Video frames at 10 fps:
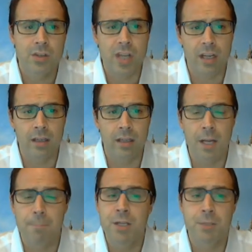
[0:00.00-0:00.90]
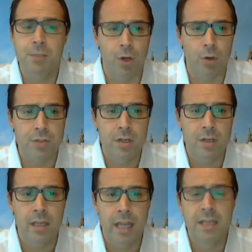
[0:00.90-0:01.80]
Secondly, opinion polls
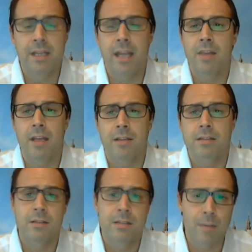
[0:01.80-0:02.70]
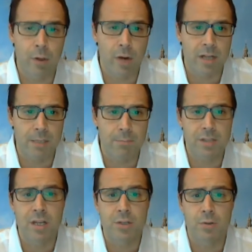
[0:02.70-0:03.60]
indicate that Democratic
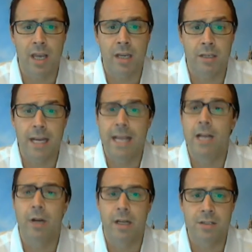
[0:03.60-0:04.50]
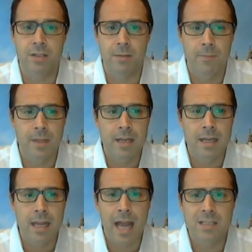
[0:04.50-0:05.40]
presidential candidate Hillary Clinton
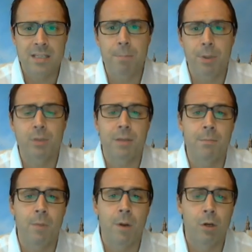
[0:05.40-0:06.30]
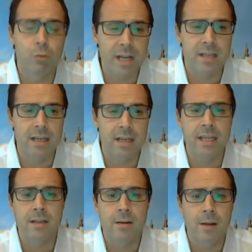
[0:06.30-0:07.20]
has now built a greater
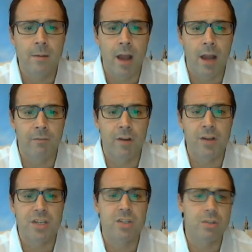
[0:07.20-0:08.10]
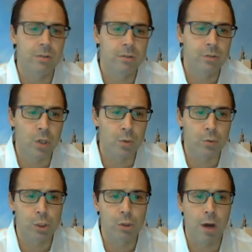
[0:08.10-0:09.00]
lead versus
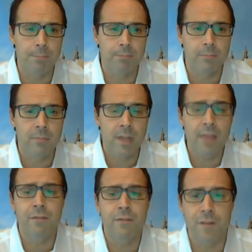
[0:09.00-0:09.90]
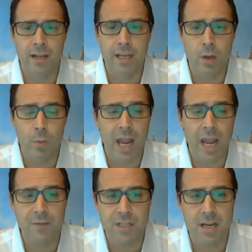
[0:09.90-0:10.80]
Donald Trump. And then finally, we
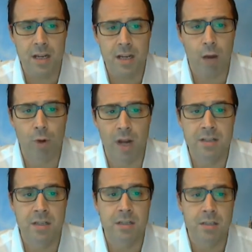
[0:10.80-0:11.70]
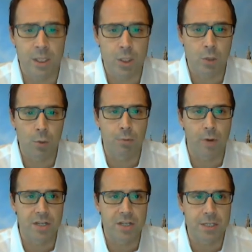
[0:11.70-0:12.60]
have seen a rise in international oil
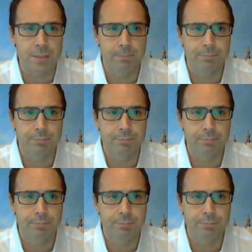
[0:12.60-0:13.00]
prices.